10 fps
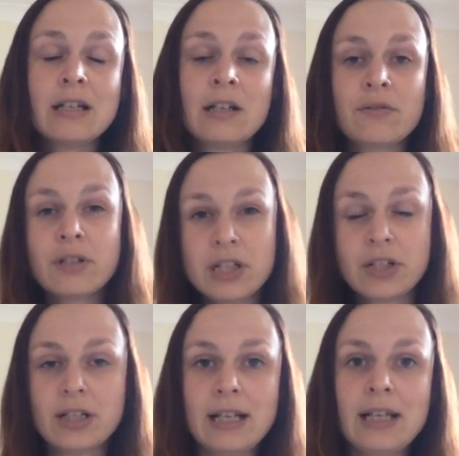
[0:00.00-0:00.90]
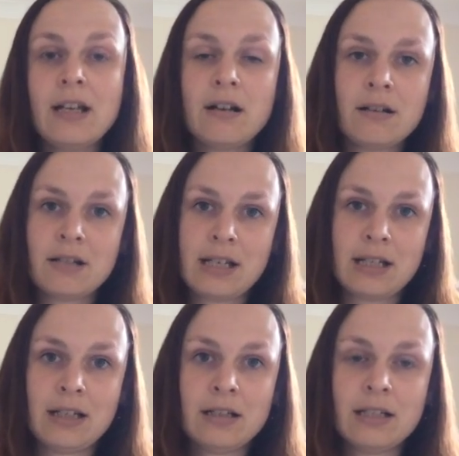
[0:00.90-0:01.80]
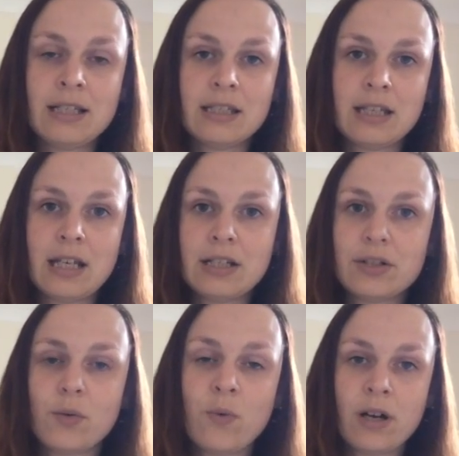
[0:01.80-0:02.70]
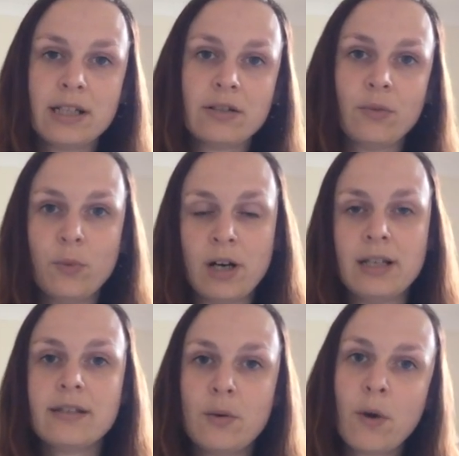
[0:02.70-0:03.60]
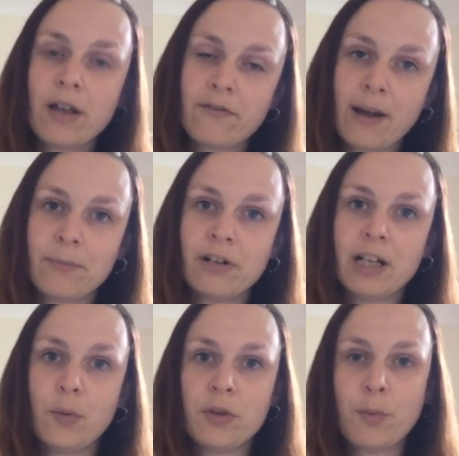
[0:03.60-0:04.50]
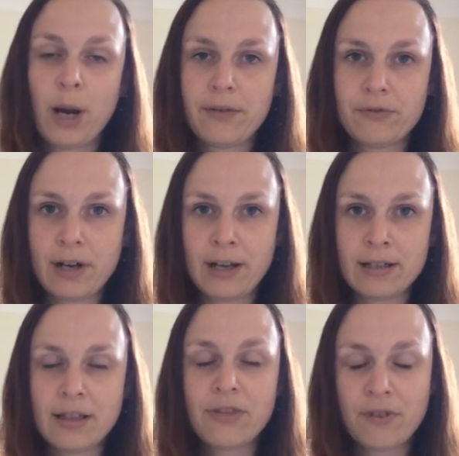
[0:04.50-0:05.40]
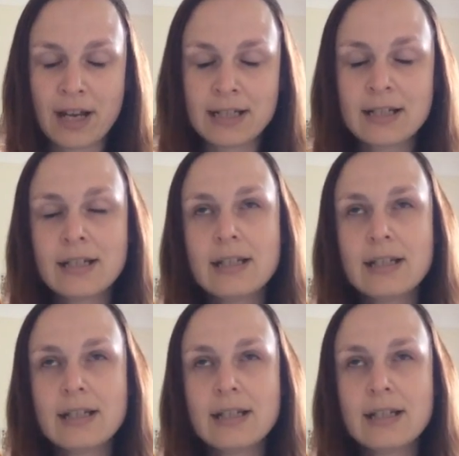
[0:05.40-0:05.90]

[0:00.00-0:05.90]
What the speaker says: Now traditionally Hardanger is stitched white on white, so white fabric with white thread,